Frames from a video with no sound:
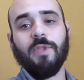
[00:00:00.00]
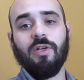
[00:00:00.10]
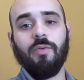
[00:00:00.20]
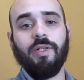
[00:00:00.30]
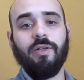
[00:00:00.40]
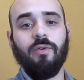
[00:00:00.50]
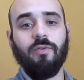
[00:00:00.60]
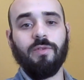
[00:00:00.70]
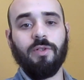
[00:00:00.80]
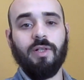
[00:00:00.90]
going
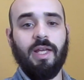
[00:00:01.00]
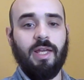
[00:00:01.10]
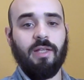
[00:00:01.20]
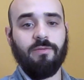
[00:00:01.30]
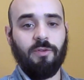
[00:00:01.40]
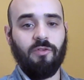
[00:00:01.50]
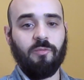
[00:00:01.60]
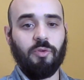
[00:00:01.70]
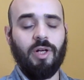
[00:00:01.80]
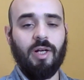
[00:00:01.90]
over a handful
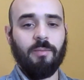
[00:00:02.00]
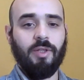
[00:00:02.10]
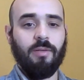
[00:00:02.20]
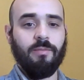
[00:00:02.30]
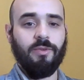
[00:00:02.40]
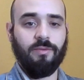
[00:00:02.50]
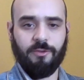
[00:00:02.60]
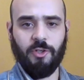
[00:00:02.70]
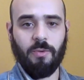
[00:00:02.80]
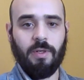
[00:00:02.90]
of problems,
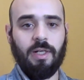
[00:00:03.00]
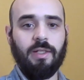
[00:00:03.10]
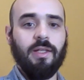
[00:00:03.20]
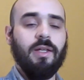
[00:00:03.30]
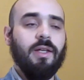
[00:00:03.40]
so on.